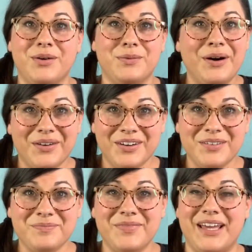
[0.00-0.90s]

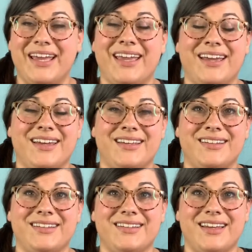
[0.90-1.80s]
welcome
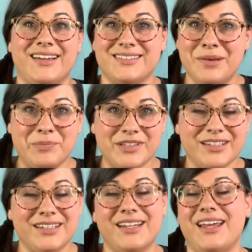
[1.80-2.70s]
and
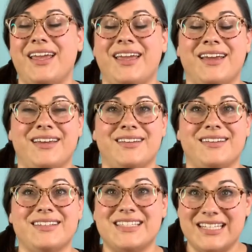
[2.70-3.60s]
accepted and
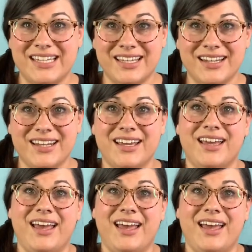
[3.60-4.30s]
seen